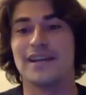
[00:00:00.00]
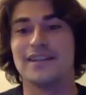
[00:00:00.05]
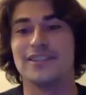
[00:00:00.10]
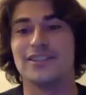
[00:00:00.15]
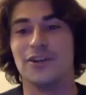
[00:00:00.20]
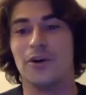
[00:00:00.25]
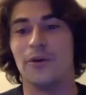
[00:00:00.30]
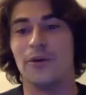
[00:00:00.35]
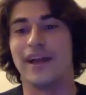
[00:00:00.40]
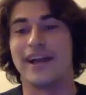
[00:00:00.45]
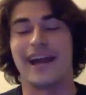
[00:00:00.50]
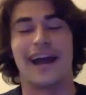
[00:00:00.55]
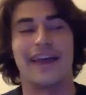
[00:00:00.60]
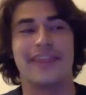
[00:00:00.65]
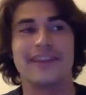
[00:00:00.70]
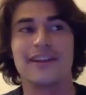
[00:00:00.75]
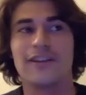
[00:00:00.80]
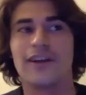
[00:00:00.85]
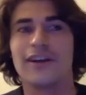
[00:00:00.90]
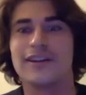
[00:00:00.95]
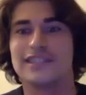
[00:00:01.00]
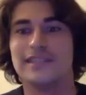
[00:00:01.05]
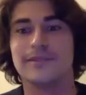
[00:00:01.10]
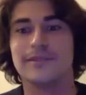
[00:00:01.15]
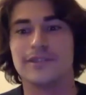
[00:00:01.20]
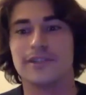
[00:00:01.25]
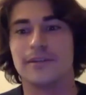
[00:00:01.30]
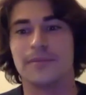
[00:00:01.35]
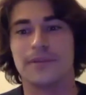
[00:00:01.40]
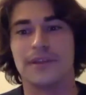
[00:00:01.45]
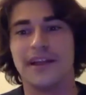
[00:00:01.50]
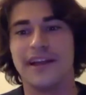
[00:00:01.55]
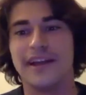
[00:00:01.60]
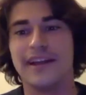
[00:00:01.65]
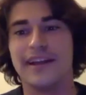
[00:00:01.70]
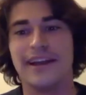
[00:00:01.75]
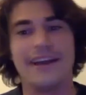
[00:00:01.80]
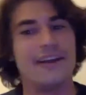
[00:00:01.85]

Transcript: So like I think a lot of teams are going to play